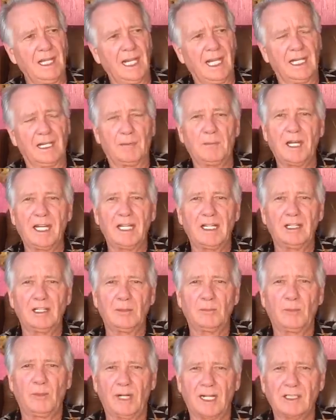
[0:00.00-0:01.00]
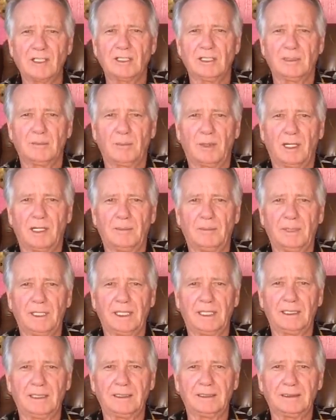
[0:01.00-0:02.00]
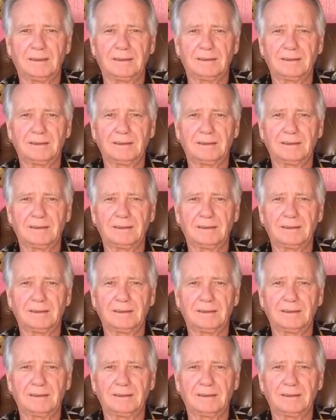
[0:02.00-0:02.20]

and it made an impression upon me.